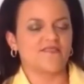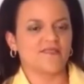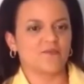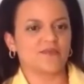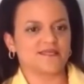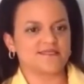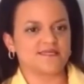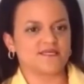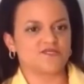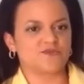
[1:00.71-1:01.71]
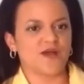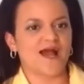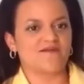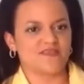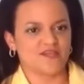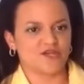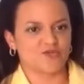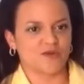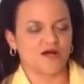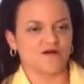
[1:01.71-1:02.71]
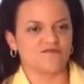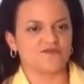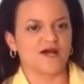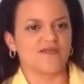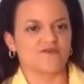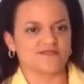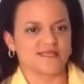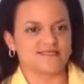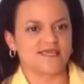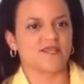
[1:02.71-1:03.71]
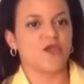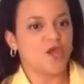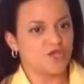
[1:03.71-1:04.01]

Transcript: the ability to have the year 12 to either, as I said,